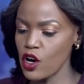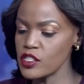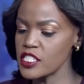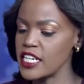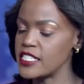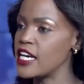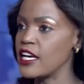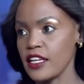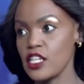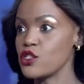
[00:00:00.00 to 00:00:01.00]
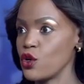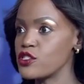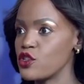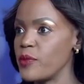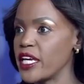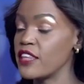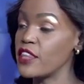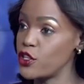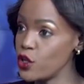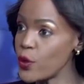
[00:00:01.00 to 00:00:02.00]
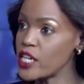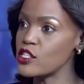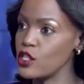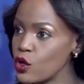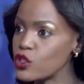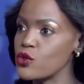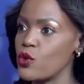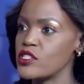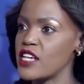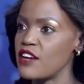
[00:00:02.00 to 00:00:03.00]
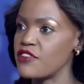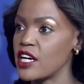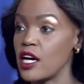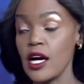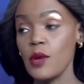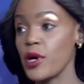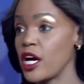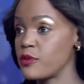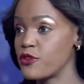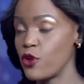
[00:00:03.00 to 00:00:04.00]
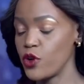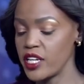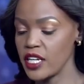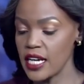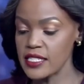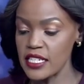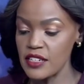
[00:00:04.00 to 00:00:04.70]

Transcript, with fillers: continent that is also making the U.S. look towards Africa, perhaps as an